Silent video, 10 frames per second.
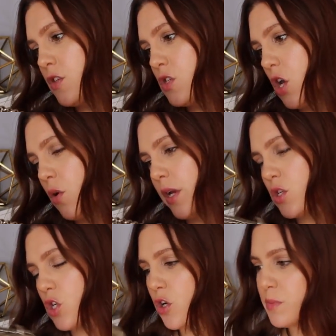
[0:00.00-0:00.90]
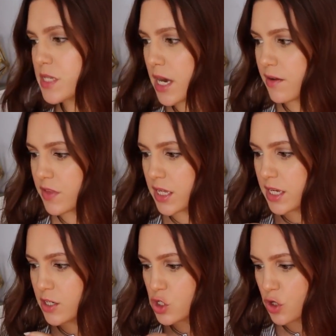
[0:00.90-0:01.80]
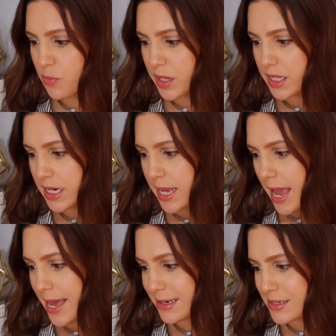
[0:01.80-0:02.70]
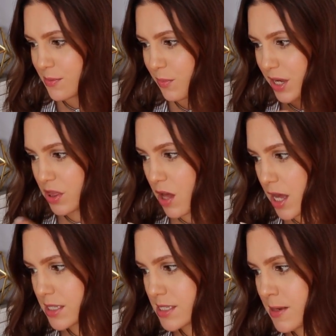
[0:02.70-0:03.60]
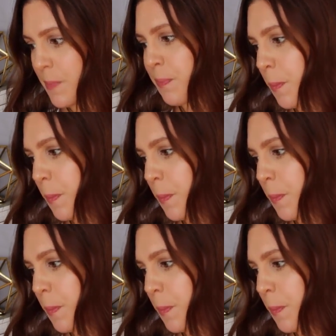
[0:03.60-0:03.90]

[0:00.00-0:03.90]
So in terms of the durability and my thoughts